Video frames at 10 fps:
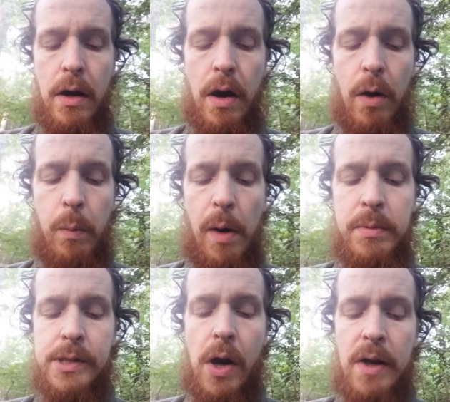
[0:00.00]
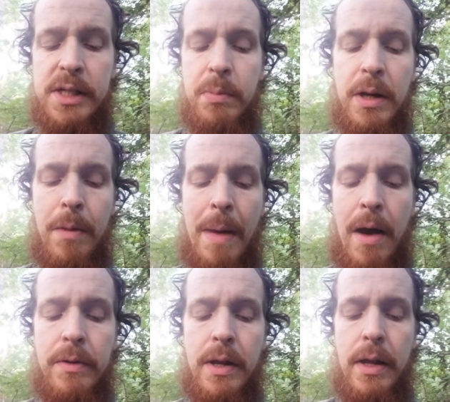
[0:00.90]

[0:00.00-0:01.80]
Oh, what was gossiped about